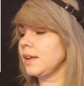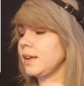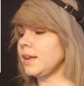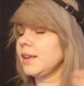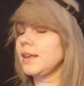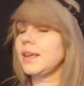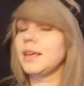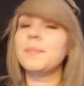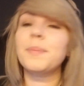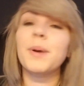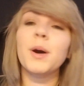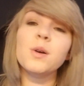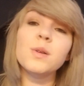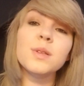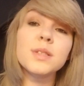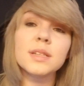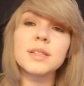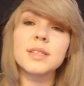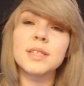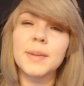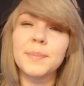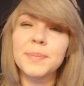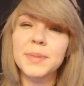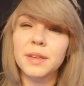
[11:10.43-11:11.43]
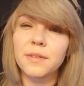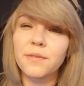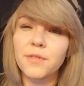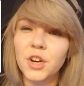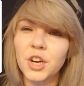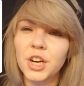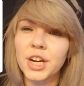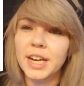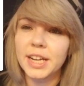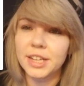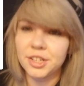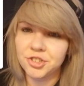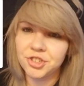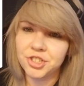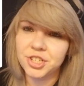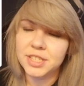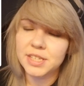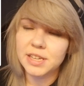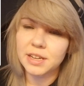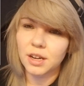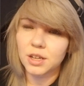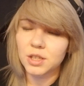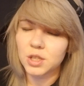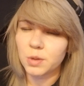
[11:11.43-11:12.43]
He posted something very
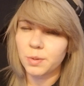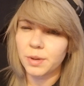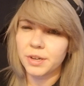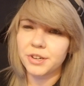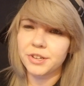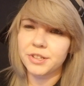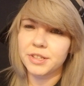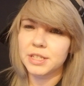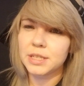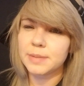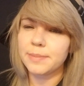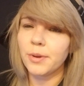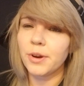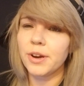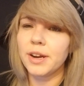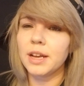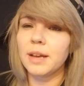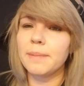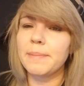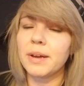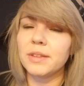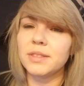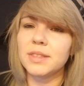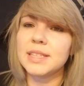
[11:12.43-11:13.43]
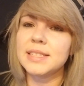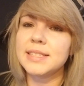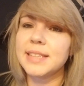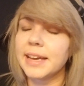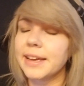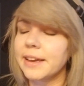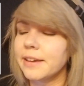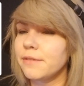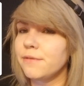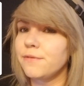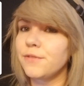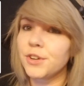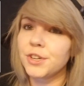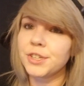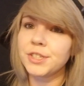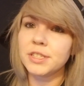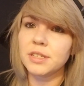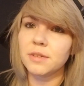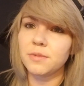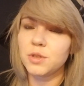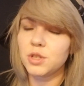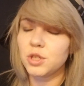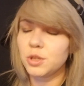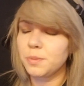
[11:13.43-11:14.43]
interesting on Twitter this morning about the second
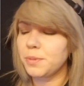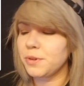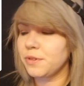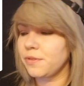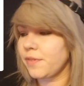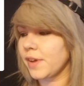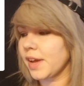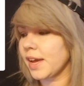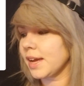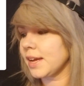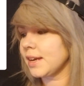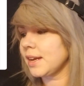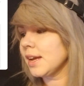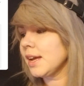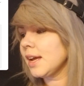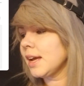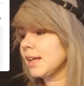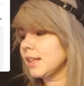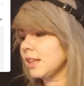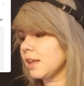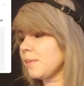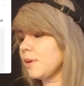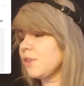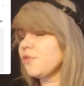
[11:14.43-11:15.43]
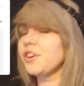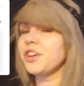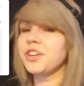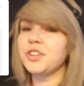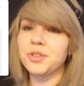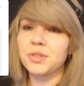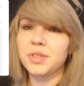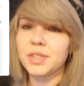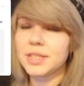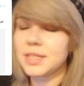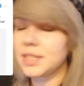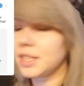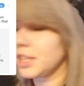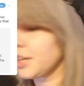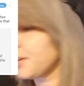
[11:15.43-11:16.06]
verse of Super Fade. Let me read you these